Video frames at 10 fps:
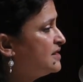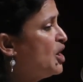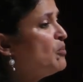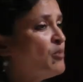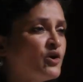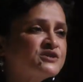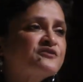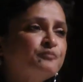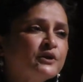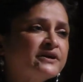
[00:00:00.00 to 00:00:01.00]
Most
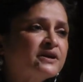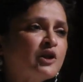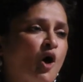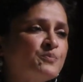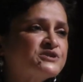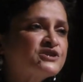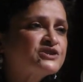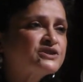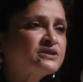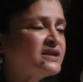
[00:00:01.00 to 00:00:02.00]
of political
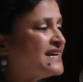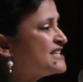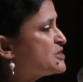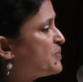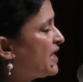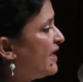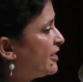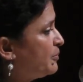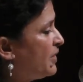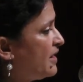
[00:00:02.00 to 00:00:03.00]
opposition is
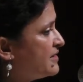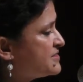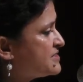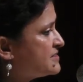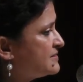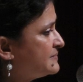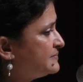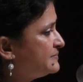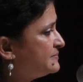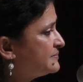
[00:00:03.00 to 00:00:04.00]
behind bars.
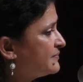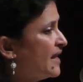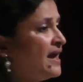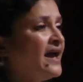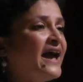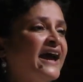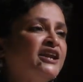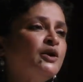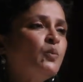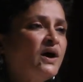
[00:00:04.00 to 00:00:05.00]

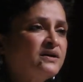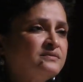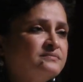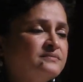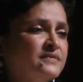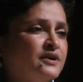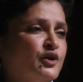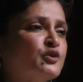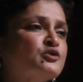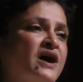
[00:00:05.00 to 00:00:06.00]
Anyone
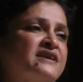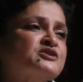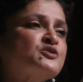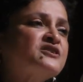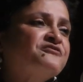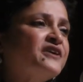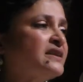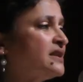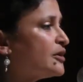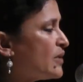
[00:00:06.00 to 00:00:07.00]
who tries to
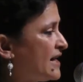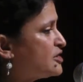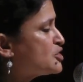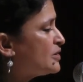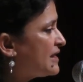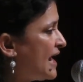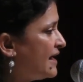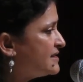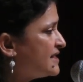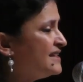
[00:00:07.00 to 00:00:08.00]
defend their right to
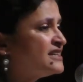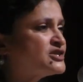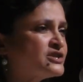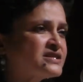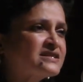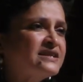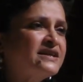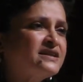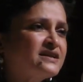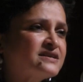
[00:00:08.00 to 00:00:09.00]
land, indigenous
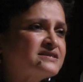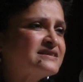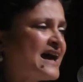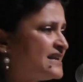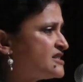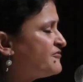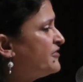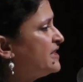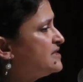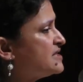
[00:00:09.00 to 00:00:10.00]
leaders, land
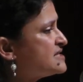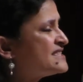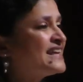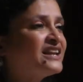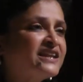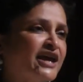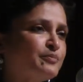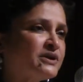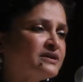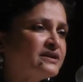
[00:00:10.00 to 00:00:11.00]
defenders, they're
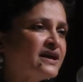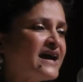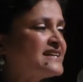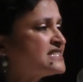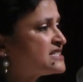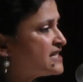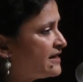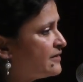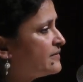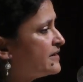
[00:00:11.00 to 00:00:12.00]
labeled as
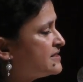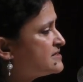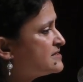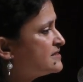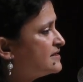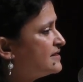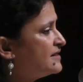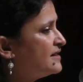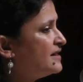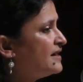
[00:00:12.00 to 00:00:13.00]
terrorists.
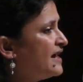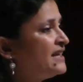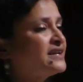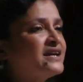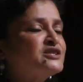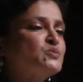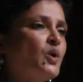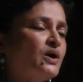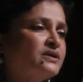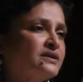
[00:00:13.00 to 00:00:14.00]
And guess
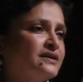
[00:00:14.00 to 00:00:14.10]
what?